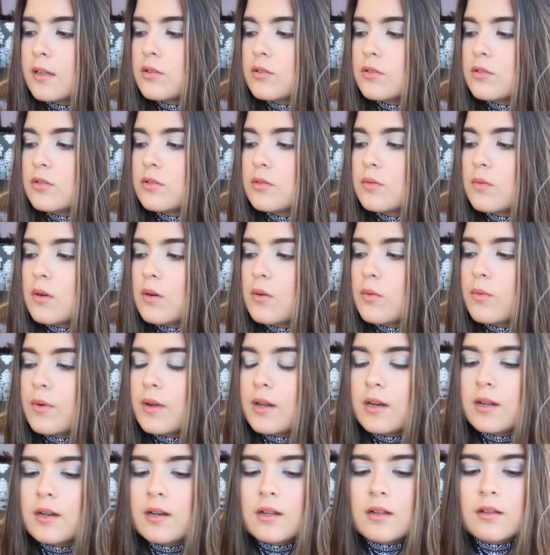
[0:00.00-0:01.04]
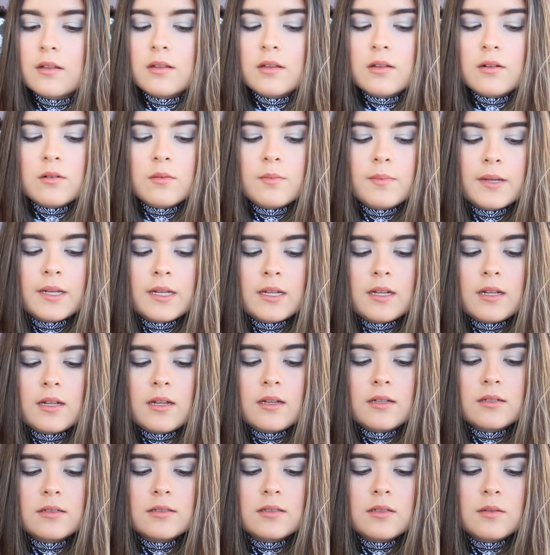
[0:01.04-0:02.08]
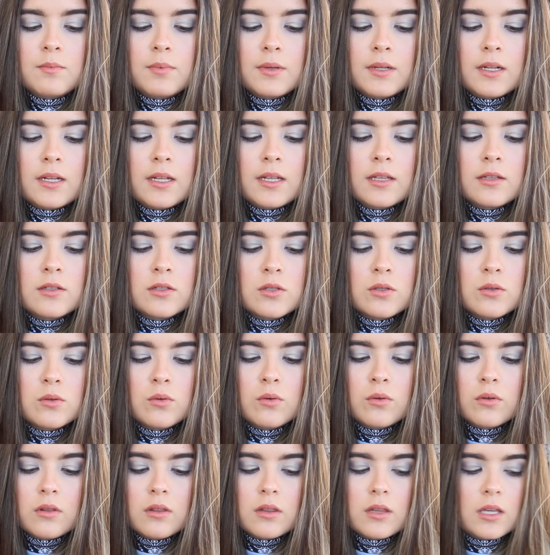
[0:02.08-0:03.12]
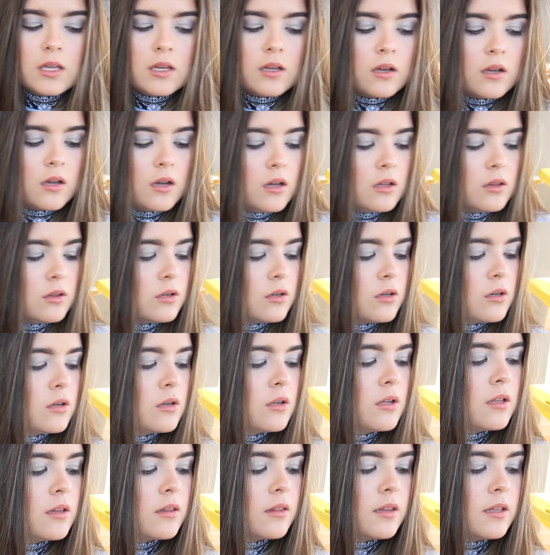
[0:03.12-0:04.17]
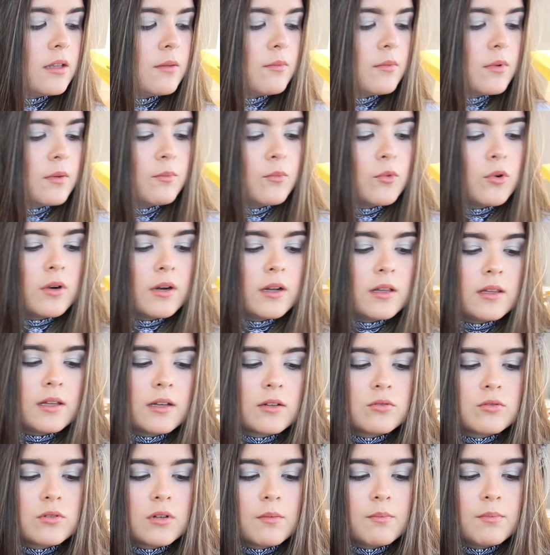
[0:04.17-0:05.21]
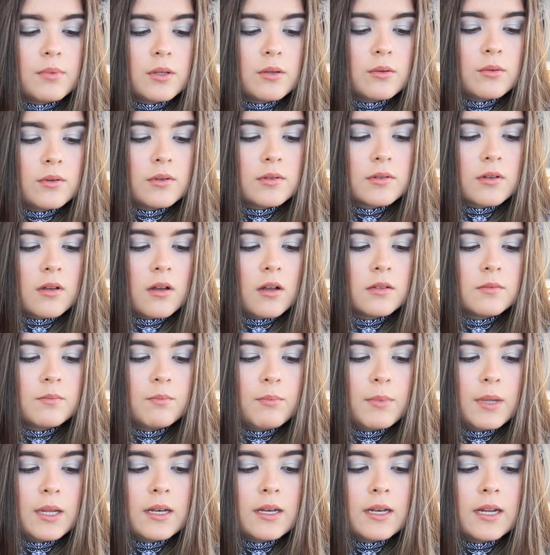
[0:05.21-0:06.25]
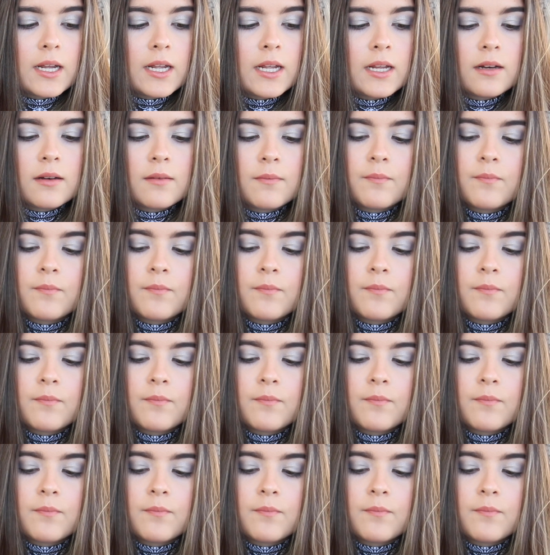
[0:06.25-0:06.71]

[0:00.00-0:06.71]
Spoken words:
You just wanna wet it a little bit and dip it into the color, the more electric blue. It's called Midnight.